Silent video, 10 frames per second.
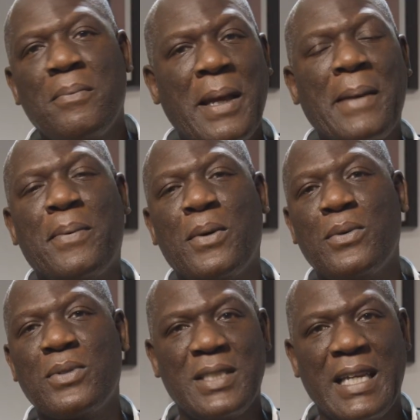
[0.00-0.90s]

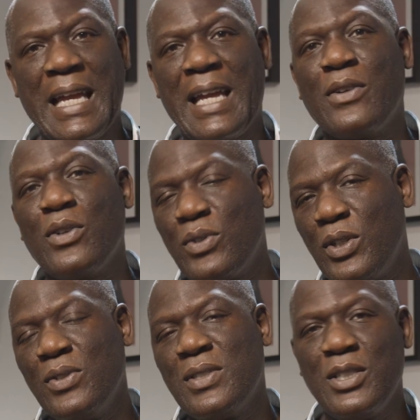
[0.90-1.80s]
people see you're
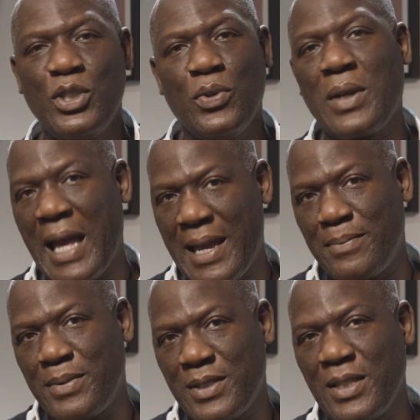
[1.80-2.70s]
using new
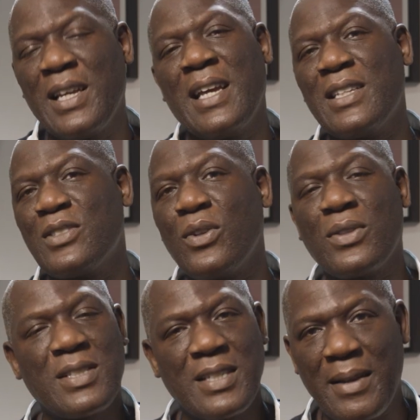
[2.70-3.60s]
capes and it's not
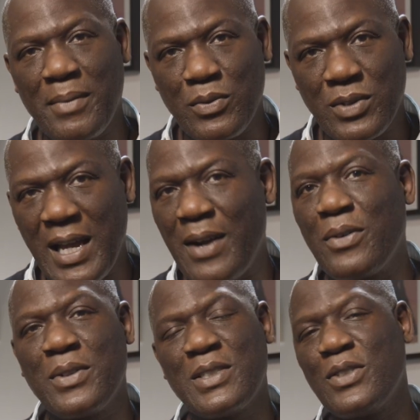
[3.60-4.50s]
the same old
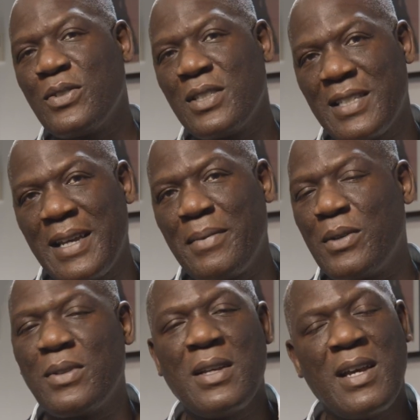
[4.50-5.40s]
towel and it's not the same old